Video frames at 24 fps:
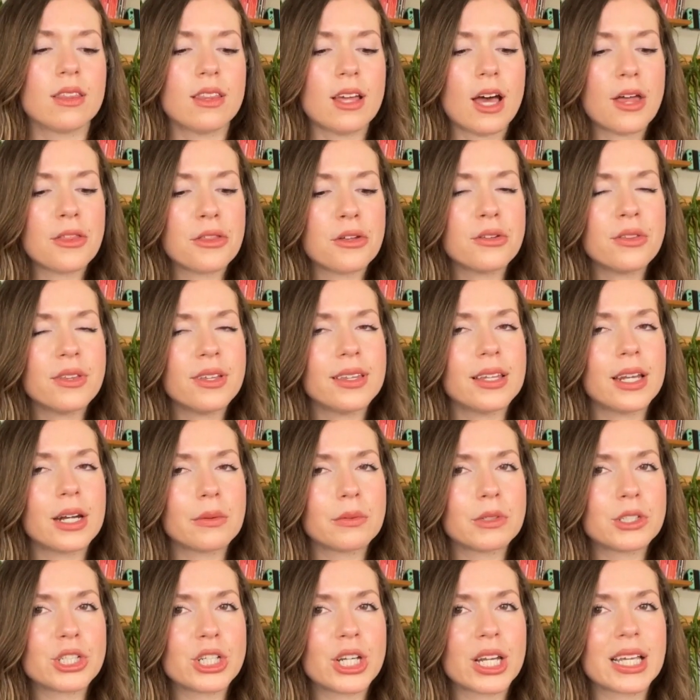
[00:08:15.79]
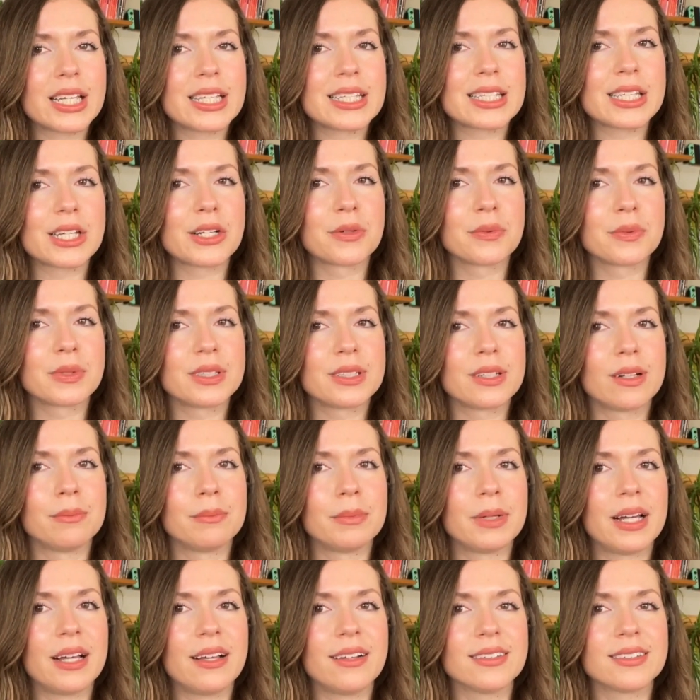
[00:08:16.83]
The other thing that I want you to consider with
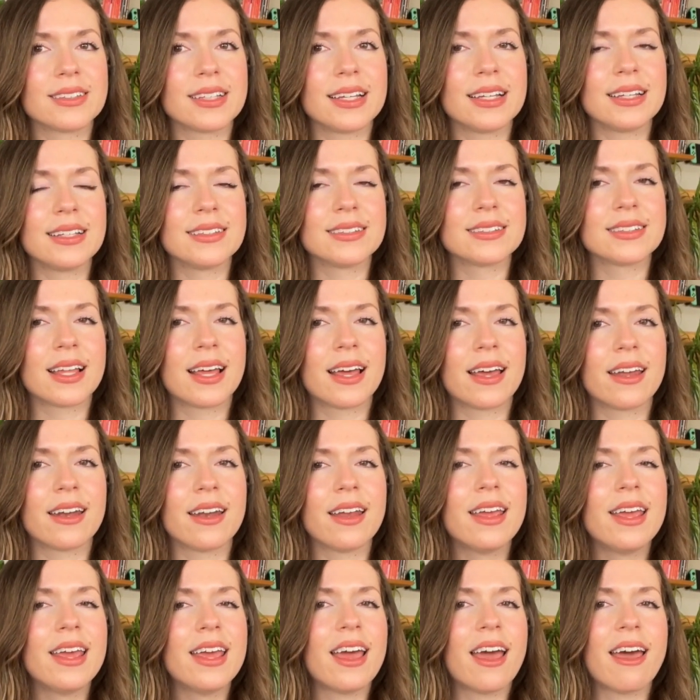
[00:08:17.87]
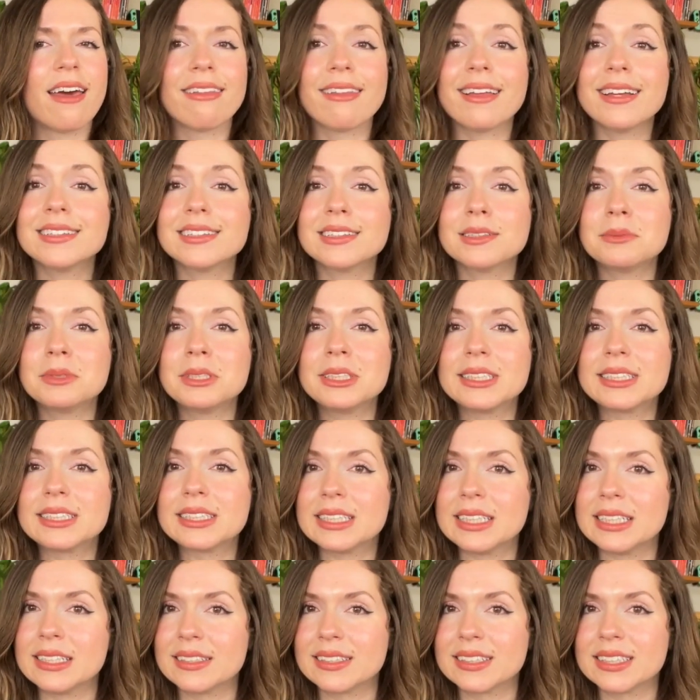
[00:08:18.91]
dumbbells is that unless someone
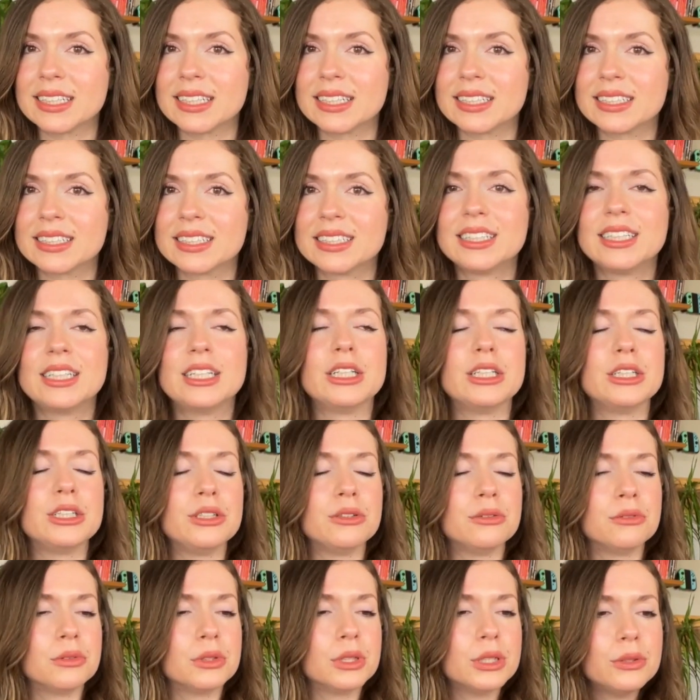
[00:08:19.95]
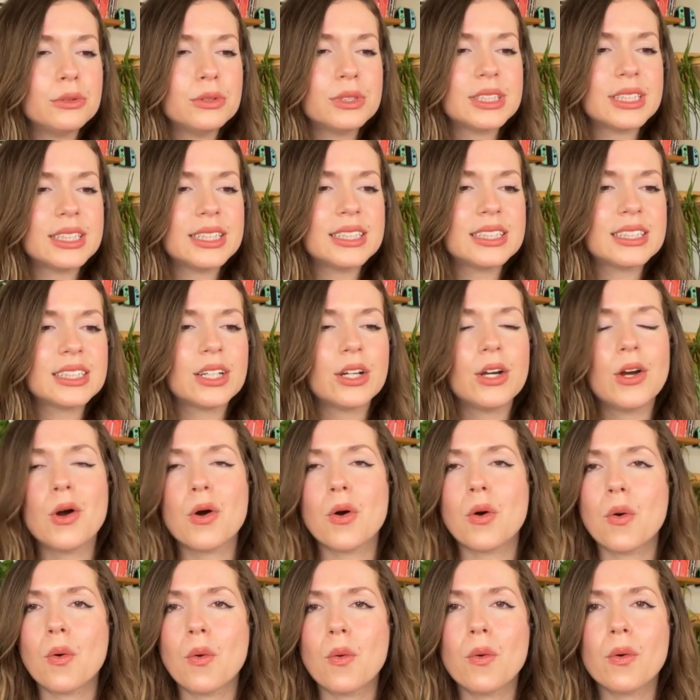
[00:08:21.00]
steals it, you lose it,
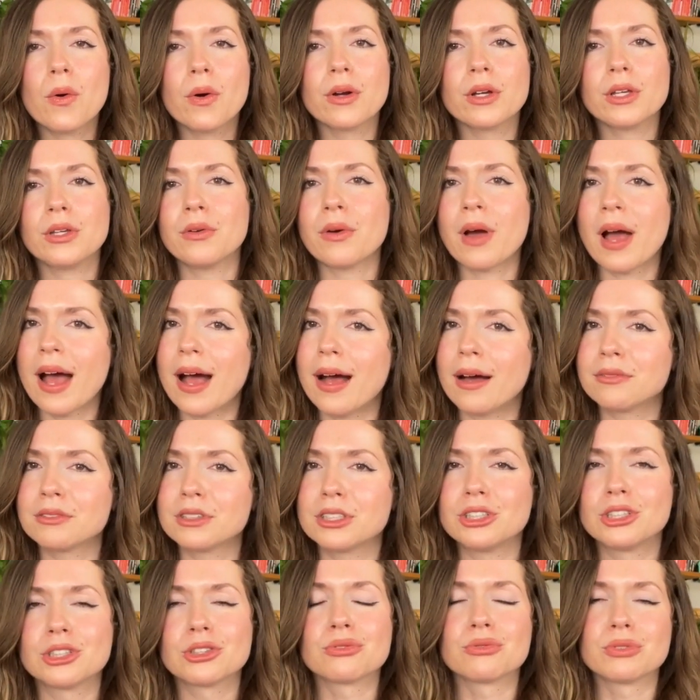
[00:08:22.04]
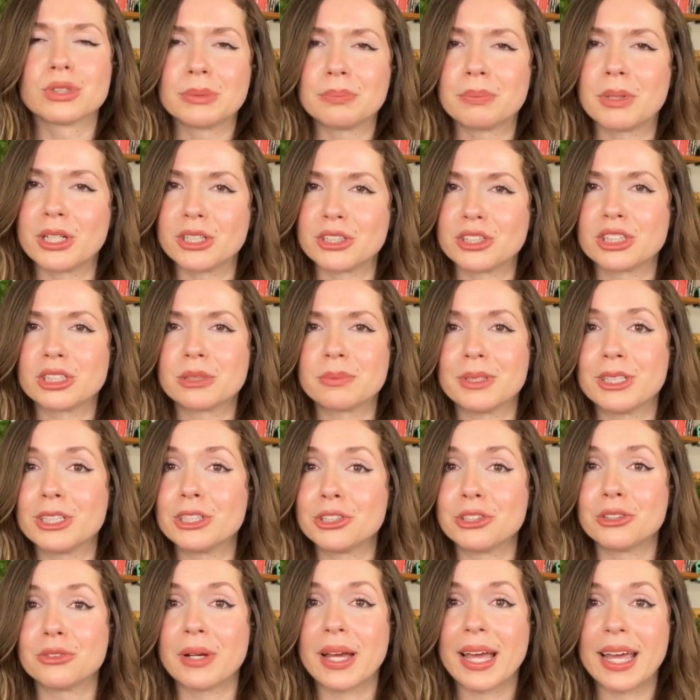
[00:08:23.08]
or you have to just repurchase
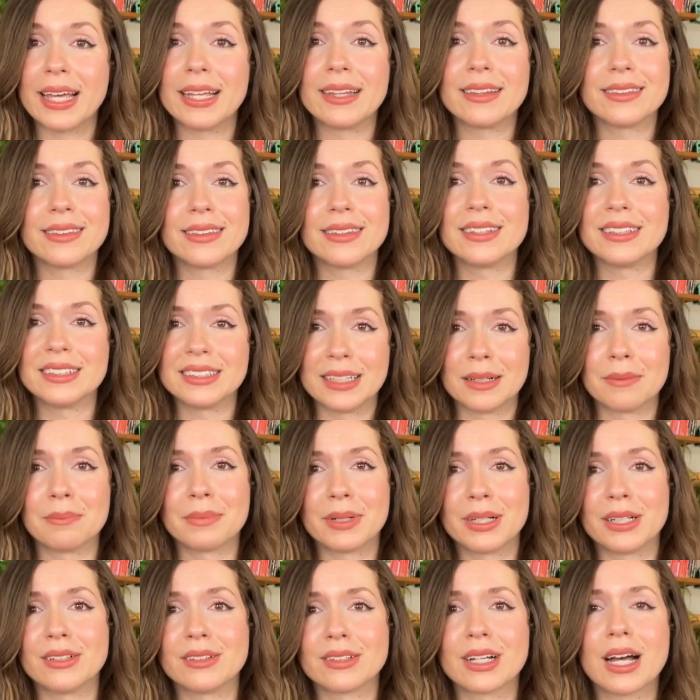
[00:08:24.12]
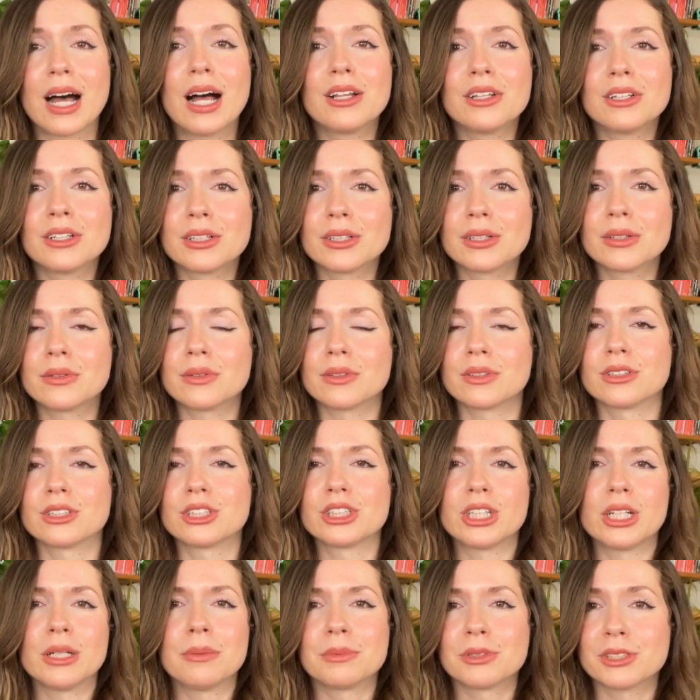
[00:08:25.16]
because you hate the dumbbell color or
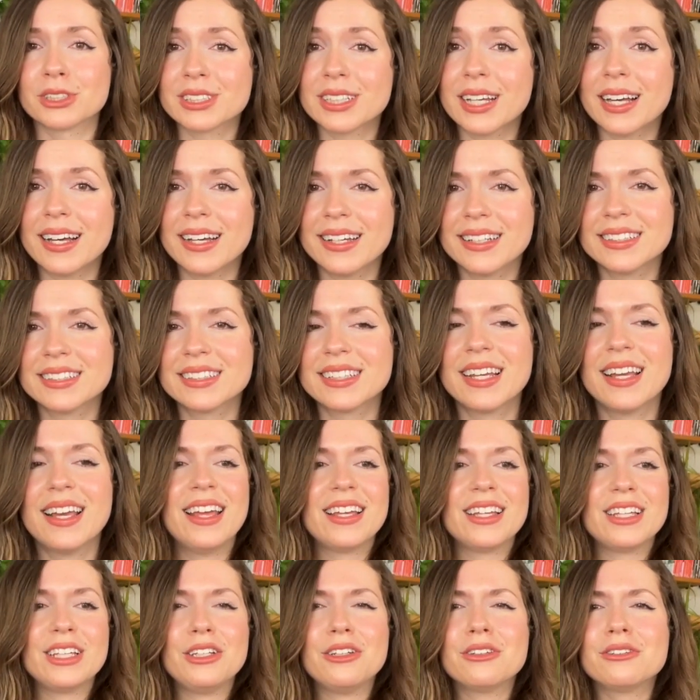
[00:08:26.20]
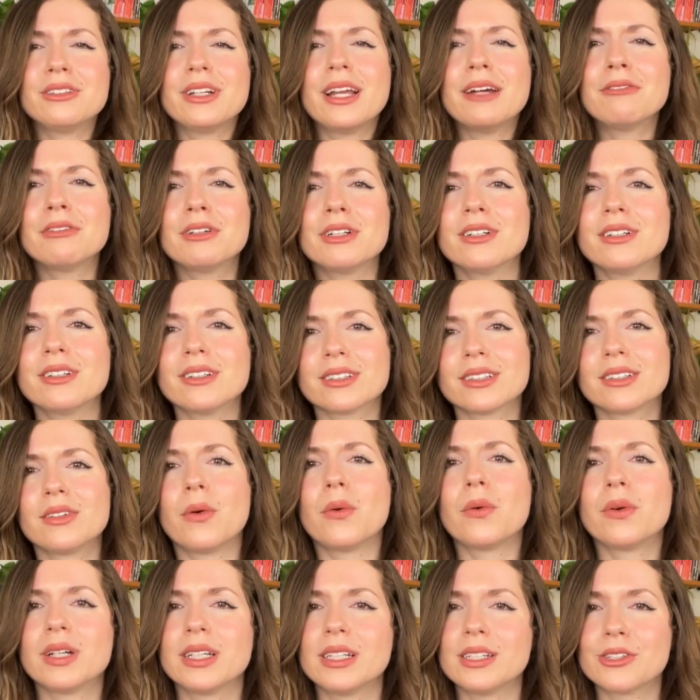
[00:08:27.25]
shape or size, you're never
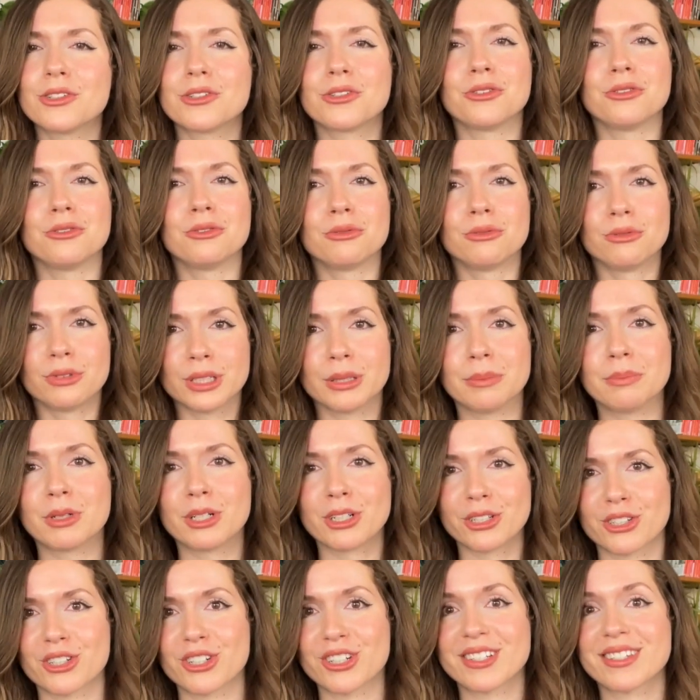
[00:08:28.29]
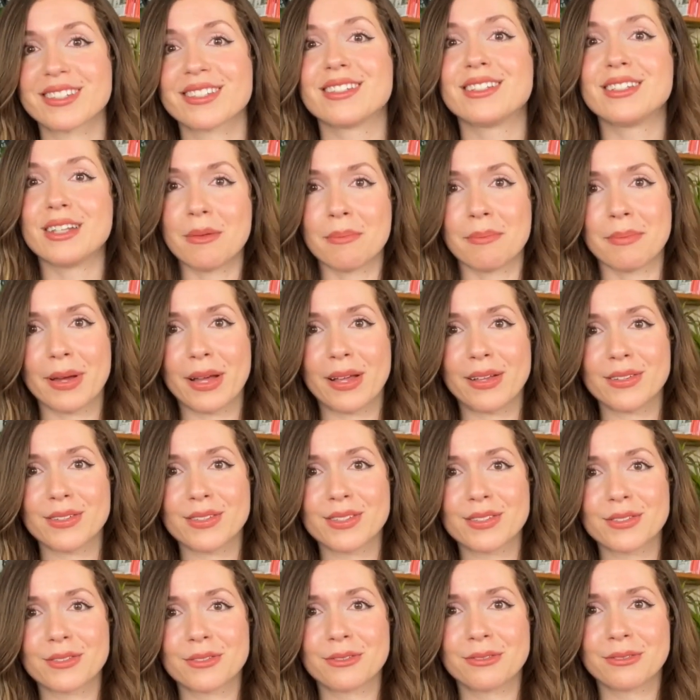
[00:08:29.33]
going to repurchase
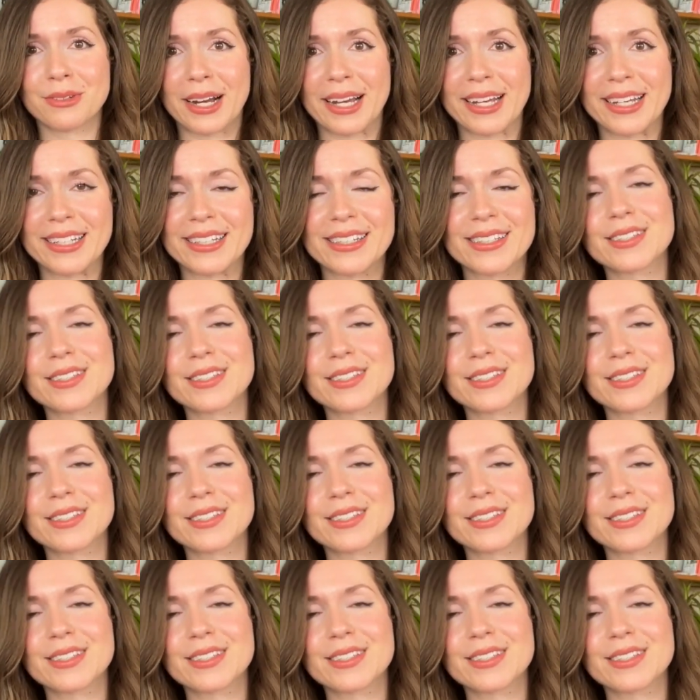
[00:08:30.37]
dumbbells, right?